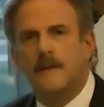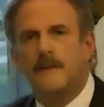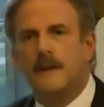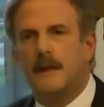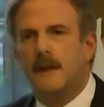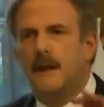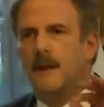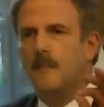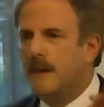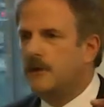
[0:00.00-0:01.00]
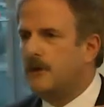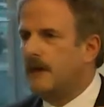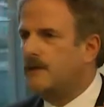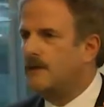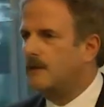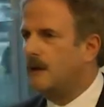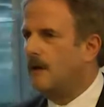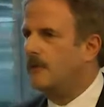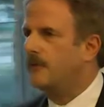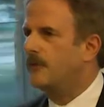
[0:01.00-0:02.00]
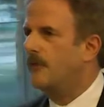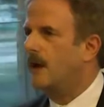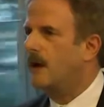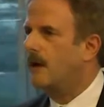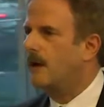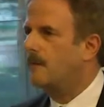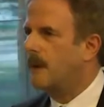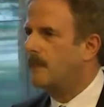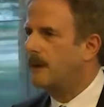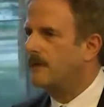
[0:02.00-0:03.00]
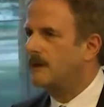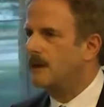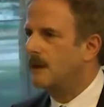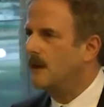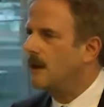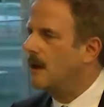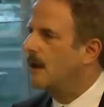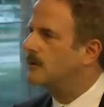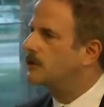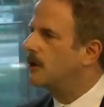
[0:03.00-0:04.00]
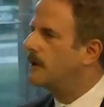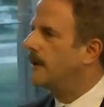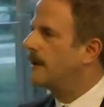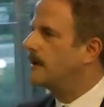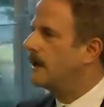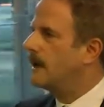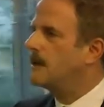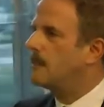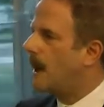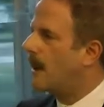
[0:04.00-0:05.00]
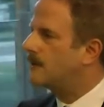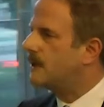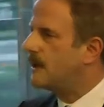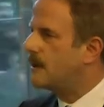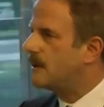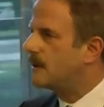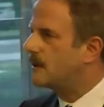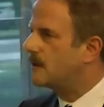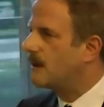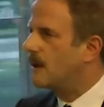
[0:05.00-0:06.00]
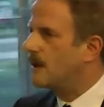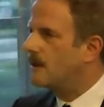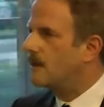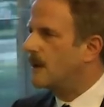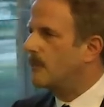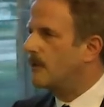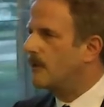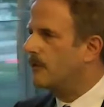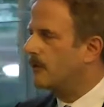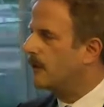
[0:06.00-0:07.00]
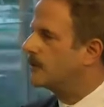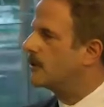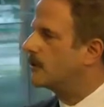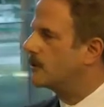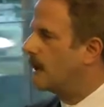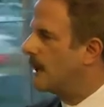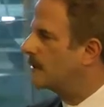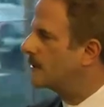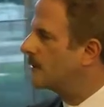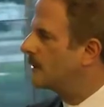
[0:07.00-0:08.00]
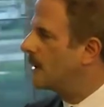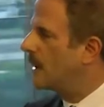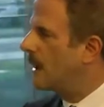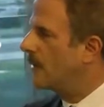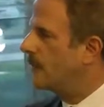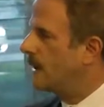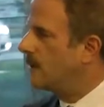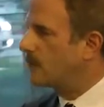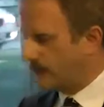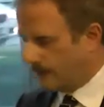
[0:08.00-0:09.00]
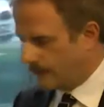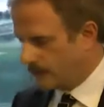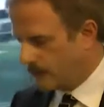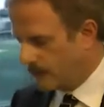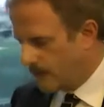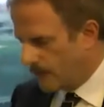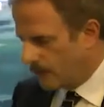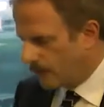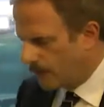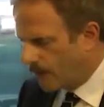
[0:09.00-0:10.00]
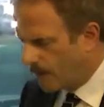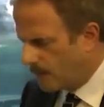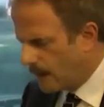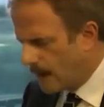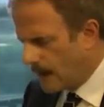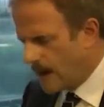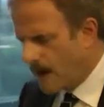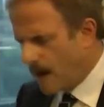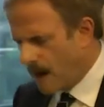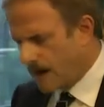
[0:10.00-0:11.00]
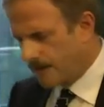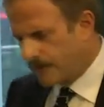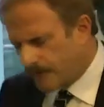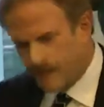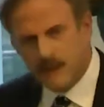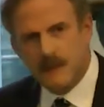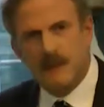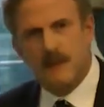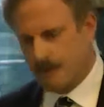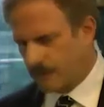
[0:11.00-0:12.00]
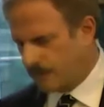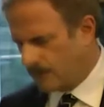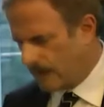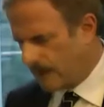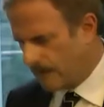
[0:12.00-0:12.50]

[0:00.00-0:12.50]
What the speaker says: The metrics of MAPrc has shown that in the past 8 years, the number of research grants have increased from 17 to,